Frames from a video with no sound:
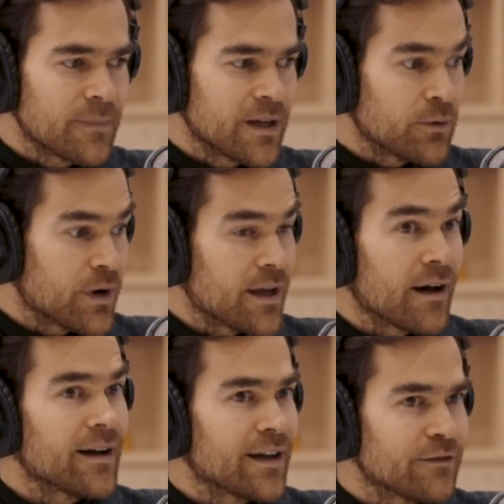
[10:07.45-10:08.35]
in a way
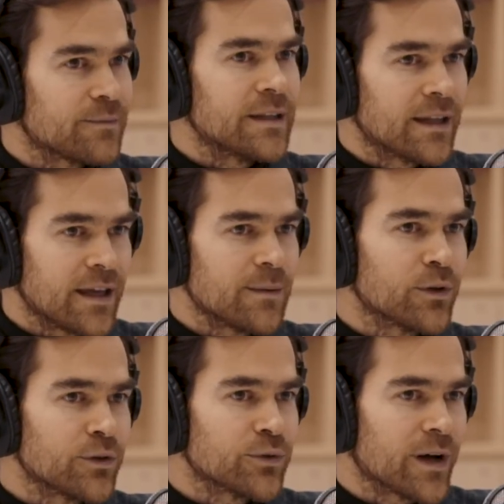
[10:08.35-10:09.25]
I have been
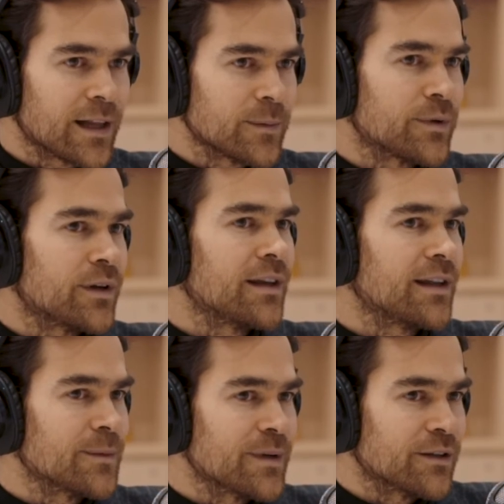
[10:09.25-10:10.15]
able to help a
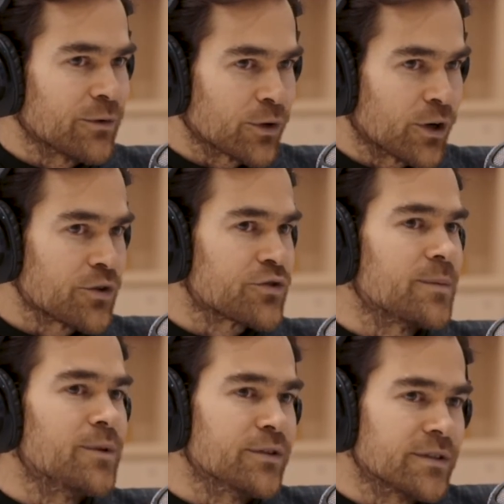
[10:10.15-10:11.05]
little bit or
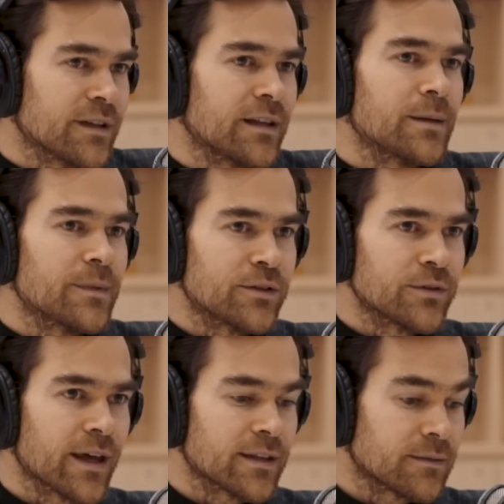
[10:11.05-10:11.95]
contribute a little bit
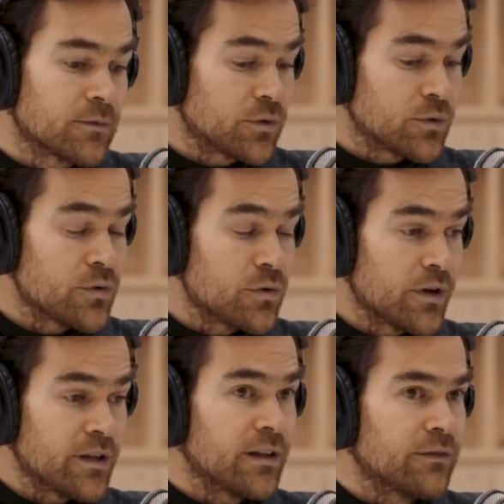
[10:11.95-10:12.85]
to that, to
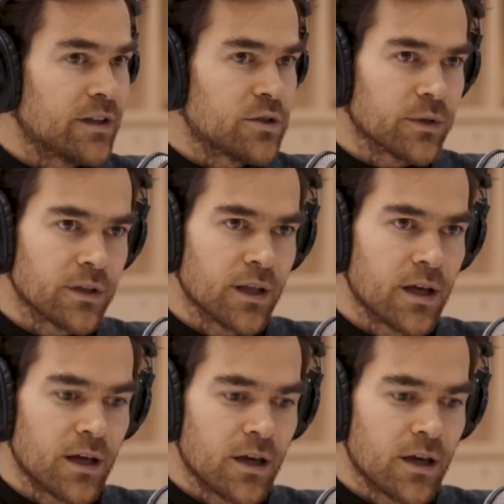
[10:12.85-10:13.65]
an individual,